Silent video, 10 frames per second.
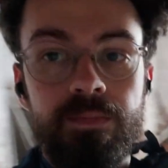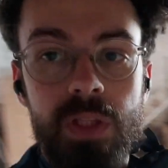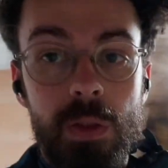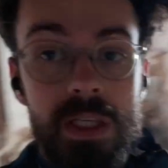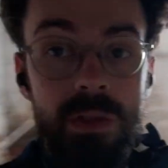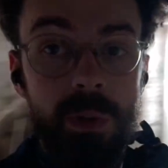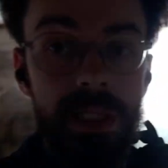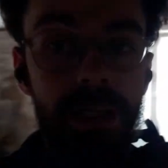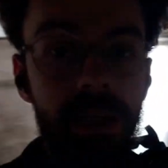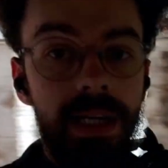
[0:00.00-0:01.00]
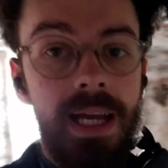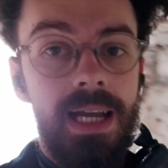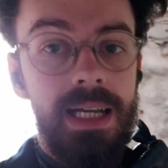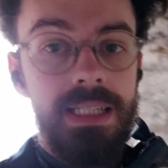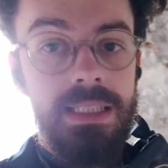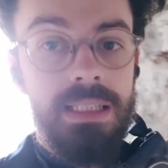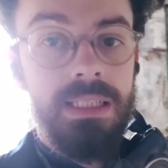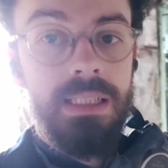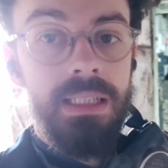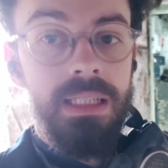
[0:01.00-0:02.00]
So this week I had
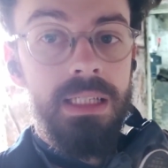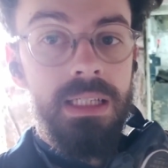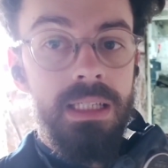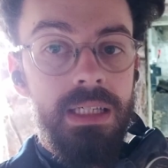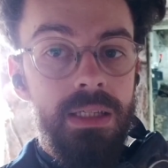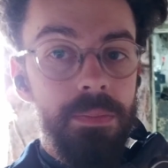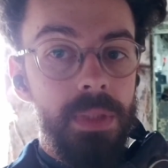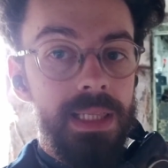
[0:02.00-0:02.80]
my